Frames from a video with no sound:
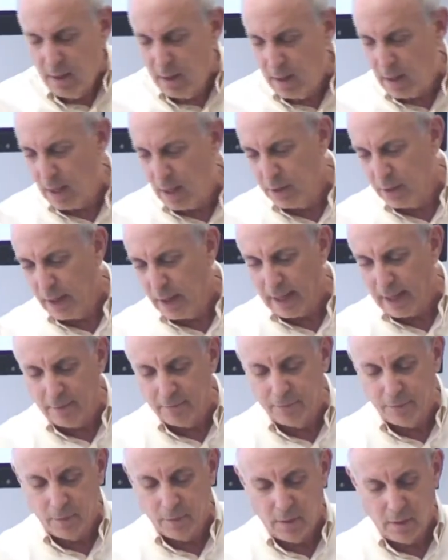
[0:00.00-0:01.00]
and you
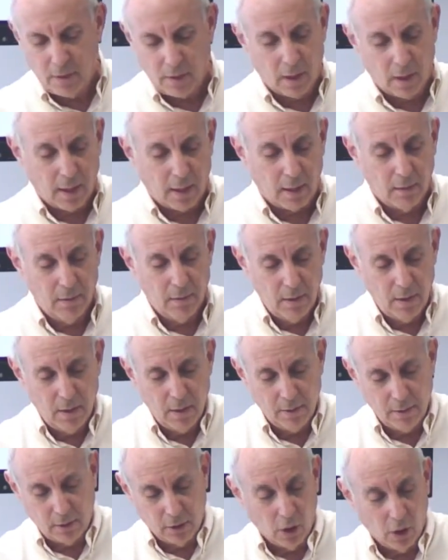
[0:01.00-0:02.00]
have
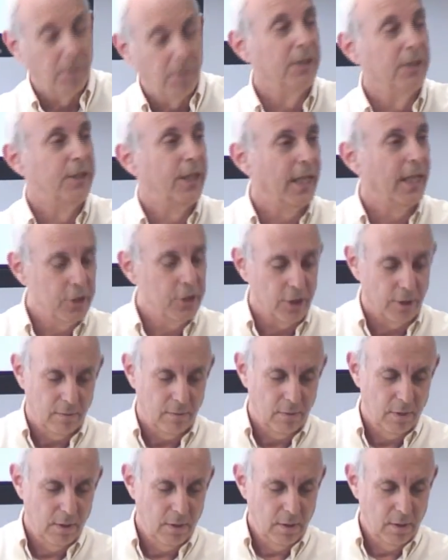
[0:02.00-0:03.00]
globalization?
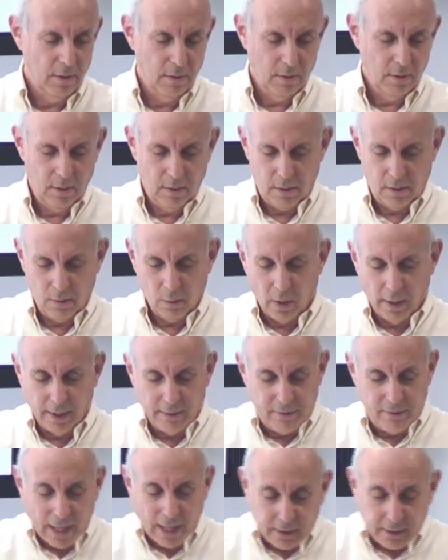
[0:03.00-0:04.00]
Well,
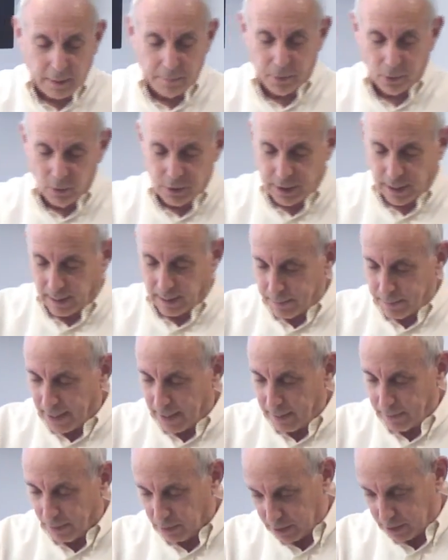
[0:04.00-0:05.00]
they've yet to produce that
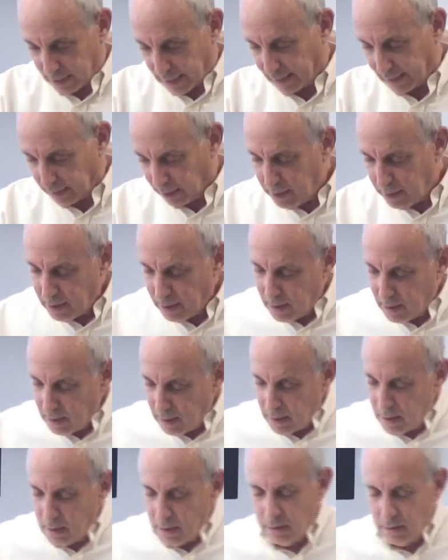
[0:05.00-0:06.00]
paper, sadly.
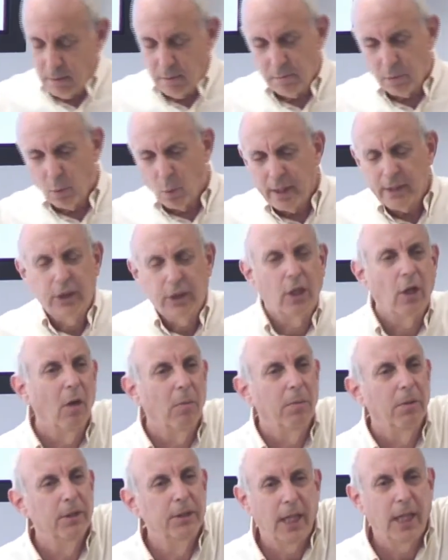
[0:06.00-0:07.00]
But what does
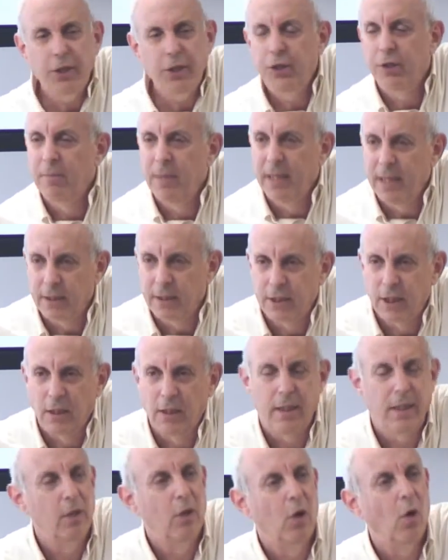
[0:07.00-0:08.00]
globalization mean as a
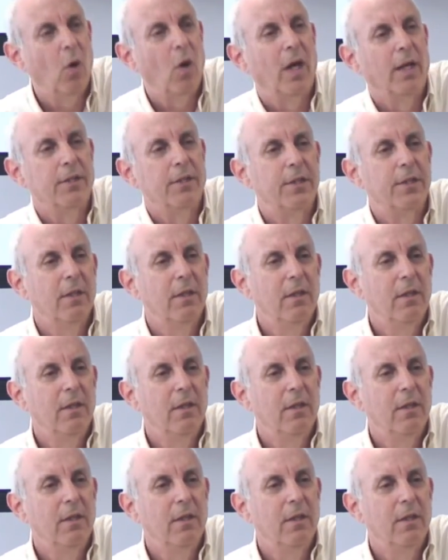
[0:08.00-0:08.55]
leading cause?